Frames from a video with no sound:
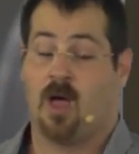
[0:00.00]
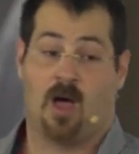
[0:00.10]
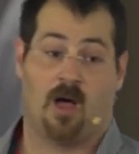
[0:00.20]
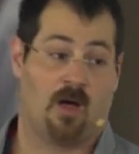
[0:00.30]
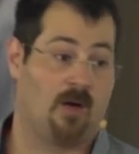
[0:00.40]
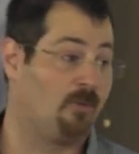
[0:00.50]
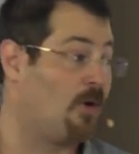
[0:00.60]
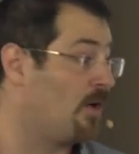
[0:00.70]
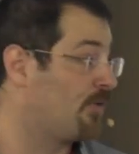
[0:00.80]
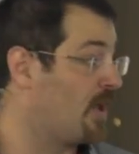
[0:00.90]

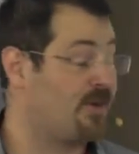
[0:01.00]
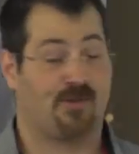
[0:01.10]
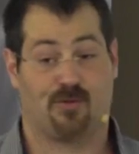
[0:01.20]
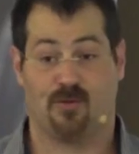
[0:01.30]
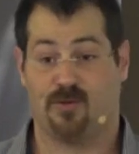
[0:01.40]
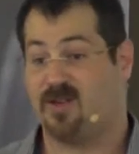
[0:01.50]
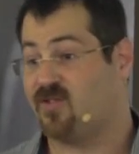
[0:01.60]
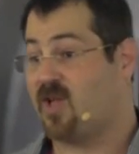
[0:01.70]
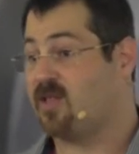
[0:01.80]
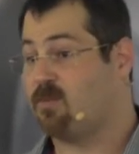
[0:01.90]
While that is true, that
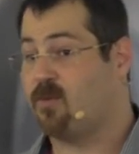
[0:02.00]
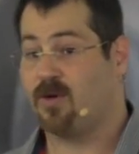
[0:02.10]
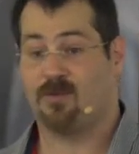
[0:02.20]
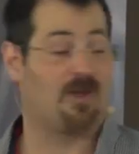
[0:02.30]
is not the point,